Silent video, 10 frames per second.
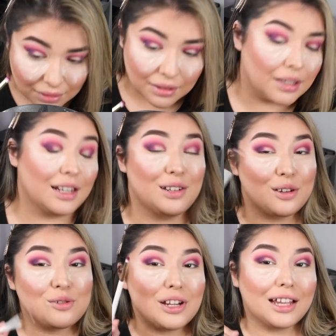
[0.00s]
And I
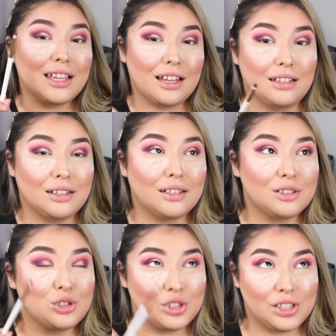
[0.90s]
know Jackie Aina,
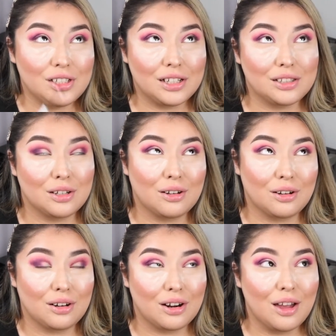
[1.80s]
she does
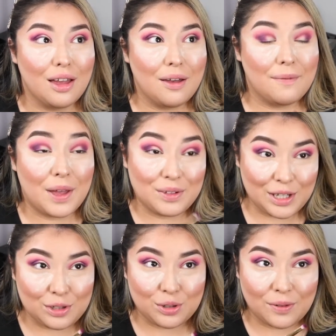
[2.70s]
her
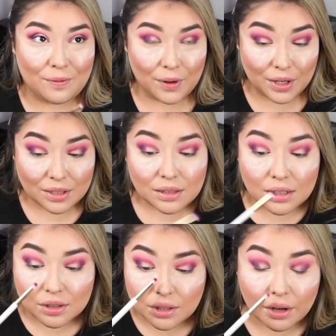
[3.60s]
foundation first,
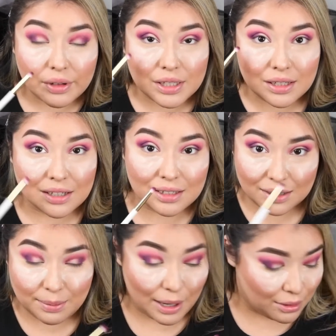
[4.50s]
and she always does
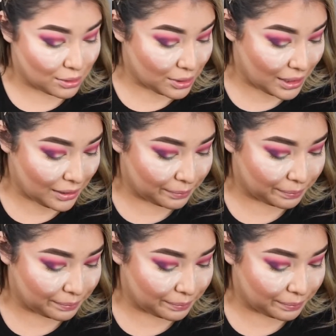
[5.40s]
this powder trick.